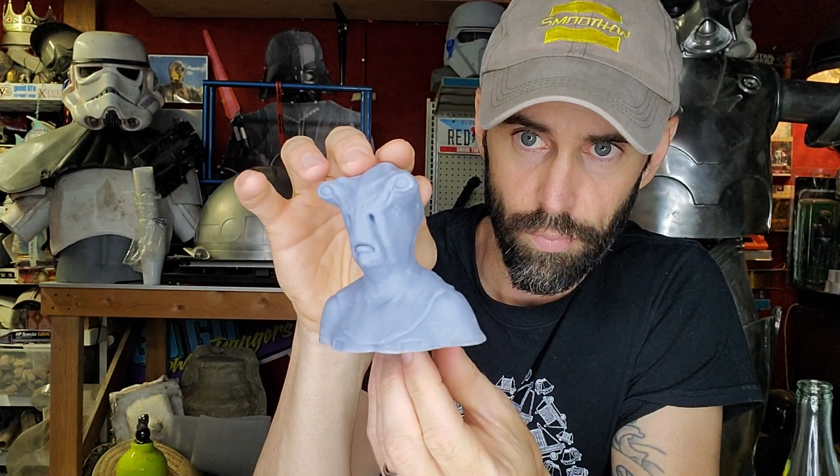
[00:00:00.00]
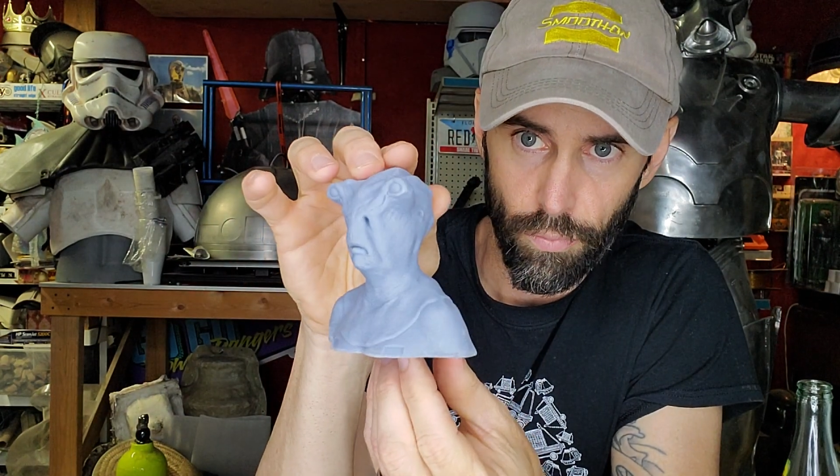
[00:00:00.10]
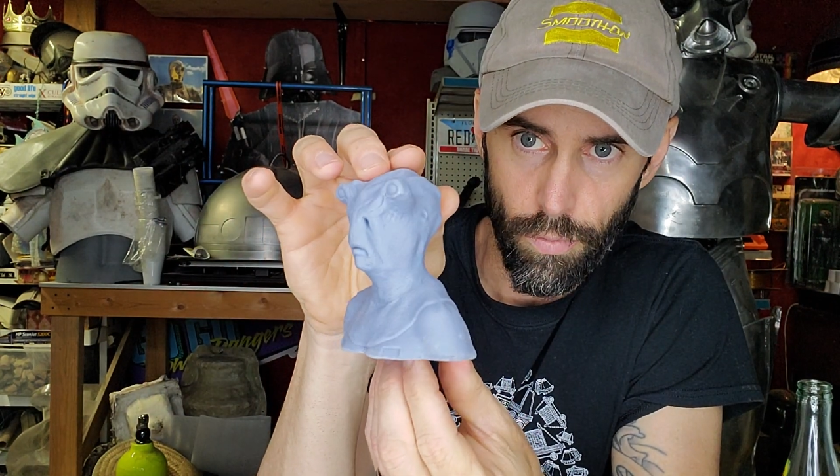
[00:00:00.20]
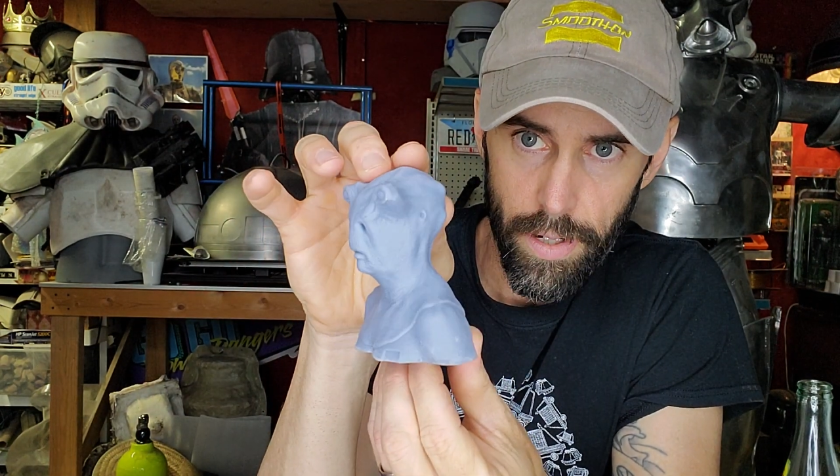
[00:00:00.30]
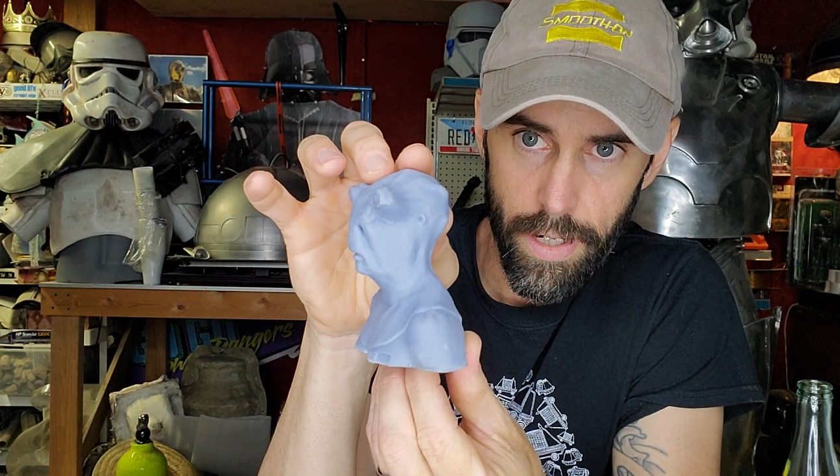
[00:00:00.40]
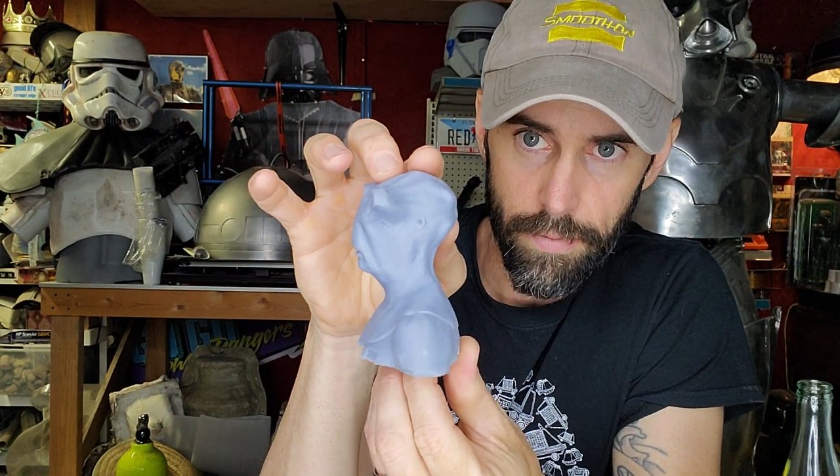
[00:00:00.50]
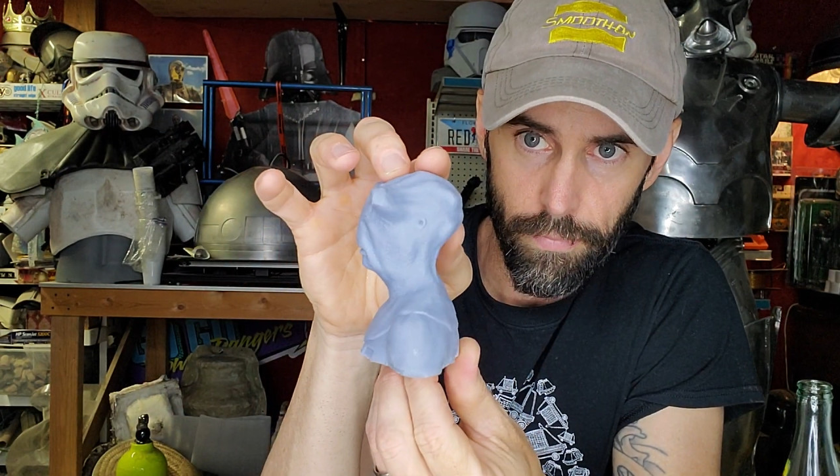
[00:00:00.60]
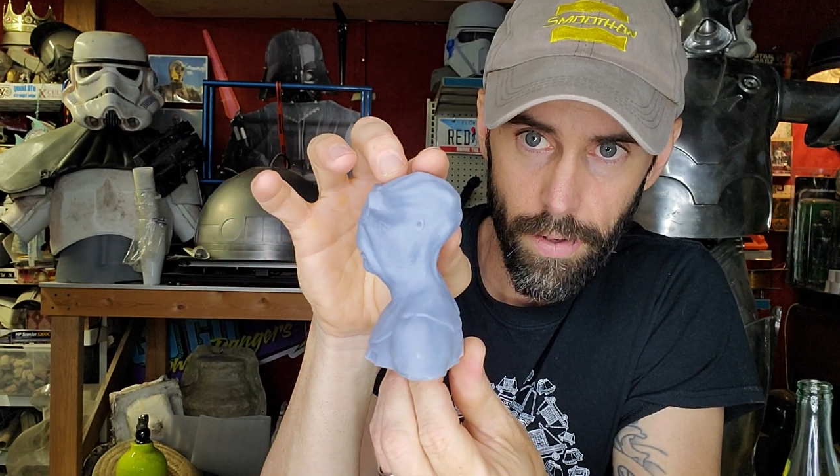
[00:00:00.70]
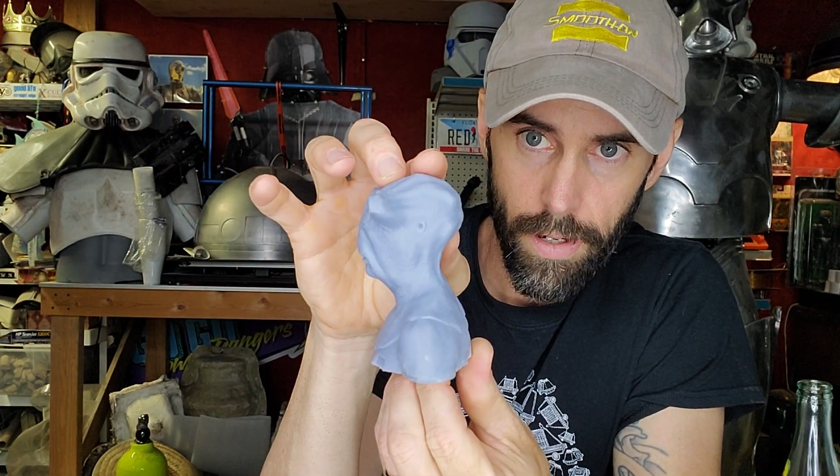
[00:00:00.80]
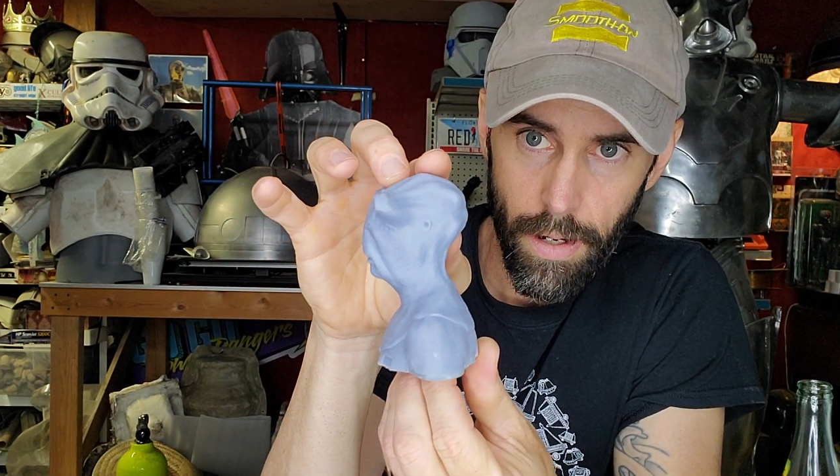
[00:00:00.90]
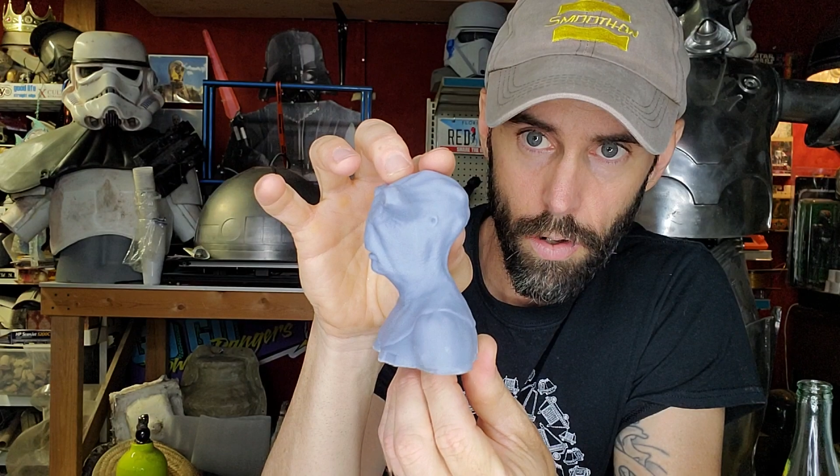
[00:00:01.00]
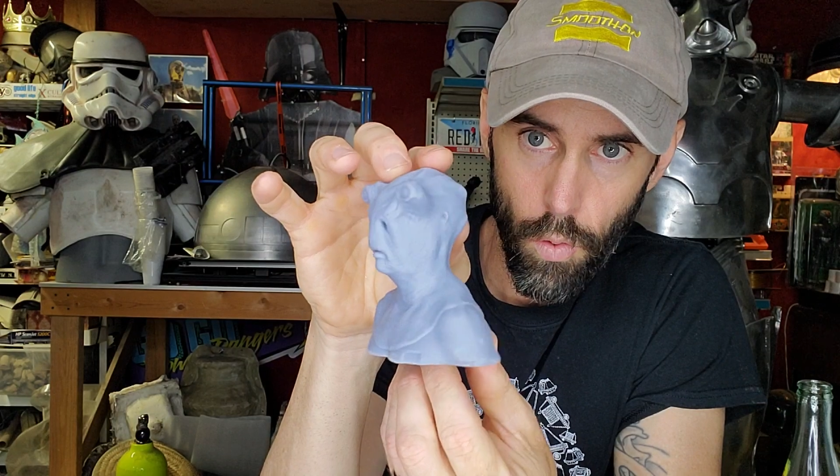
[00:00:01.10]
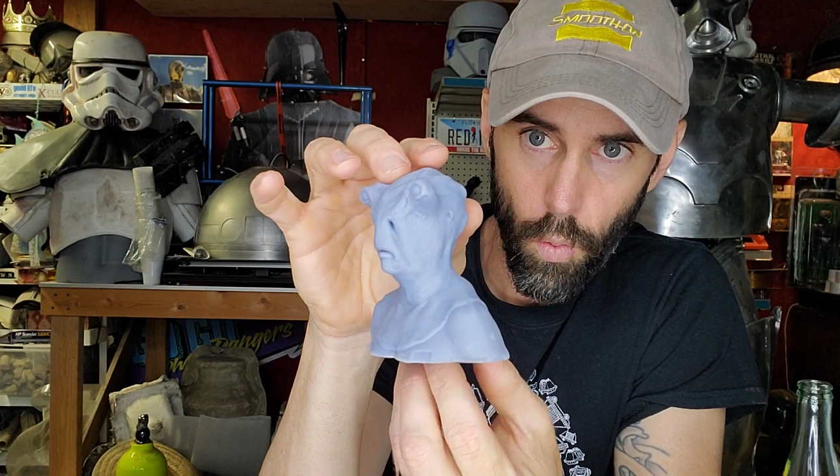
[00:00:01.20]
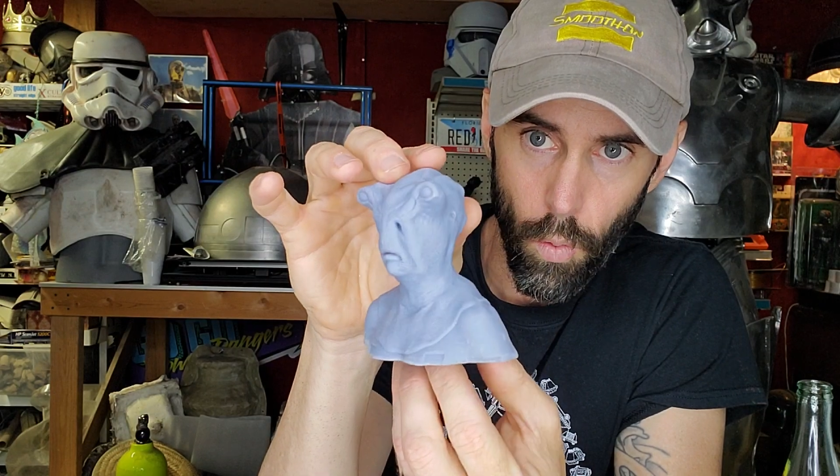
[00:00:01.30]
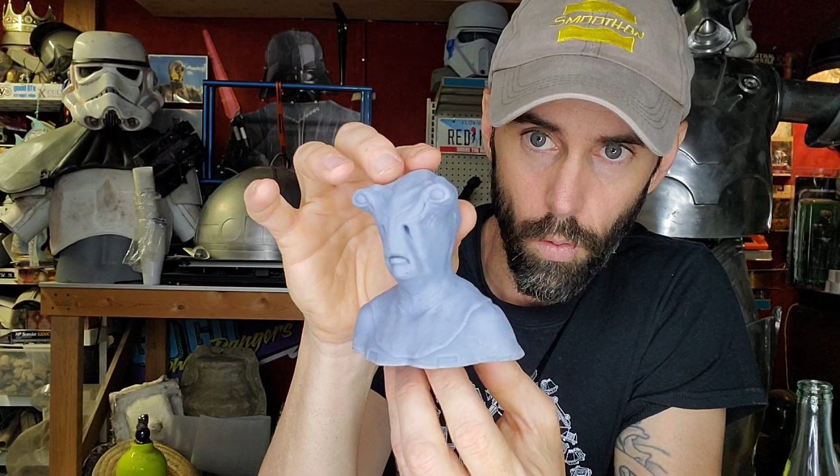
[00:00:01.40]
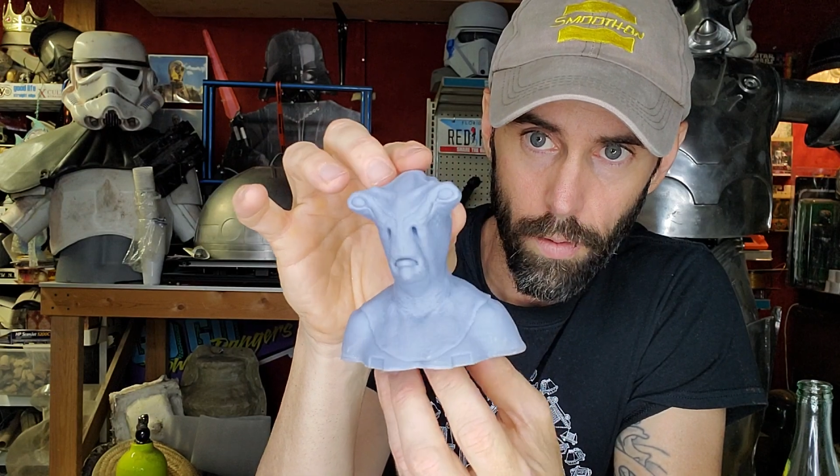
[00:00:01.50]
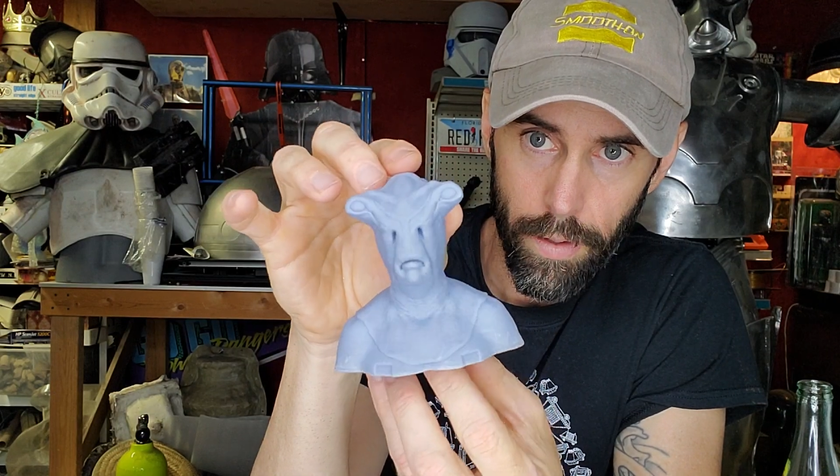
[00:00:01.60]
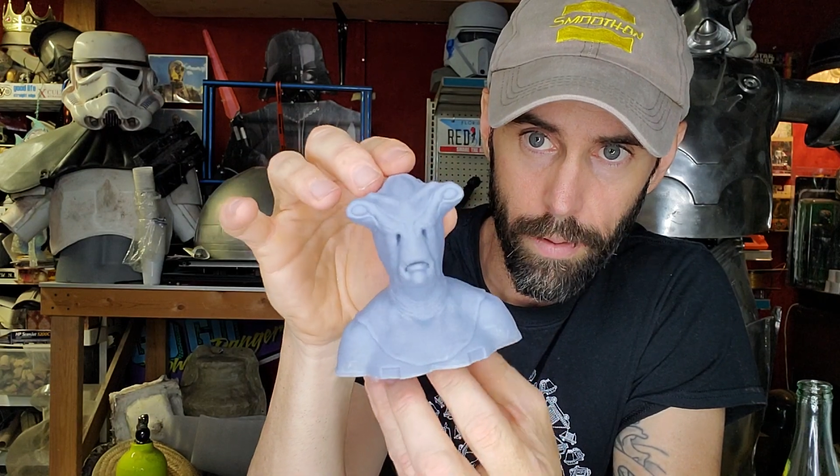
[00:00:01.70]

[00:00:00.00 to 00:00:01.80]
pretty freaking cool